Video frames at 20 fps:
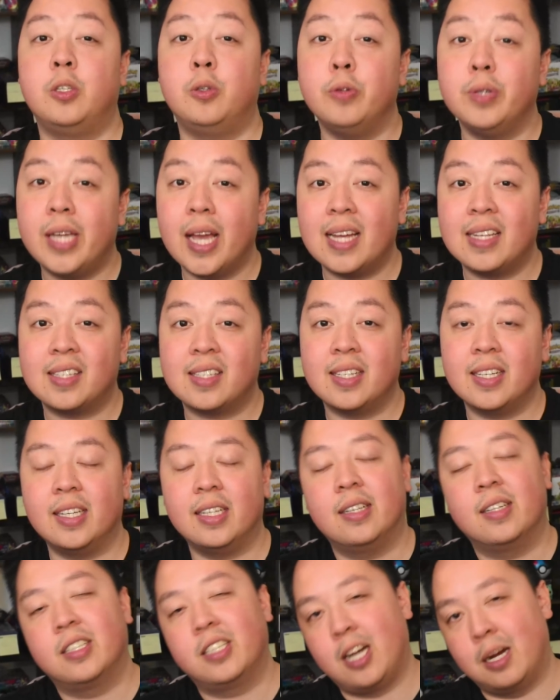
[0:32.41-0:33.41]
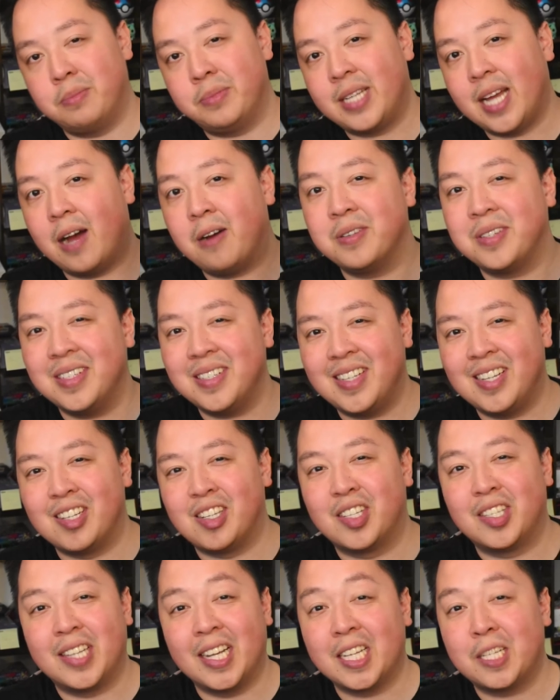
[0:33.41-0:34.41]
you guessed it comes out to
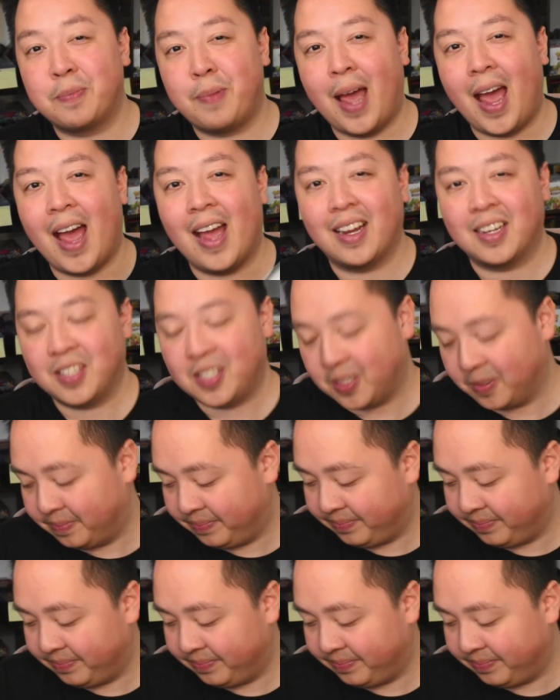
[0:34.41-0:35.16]
six packs.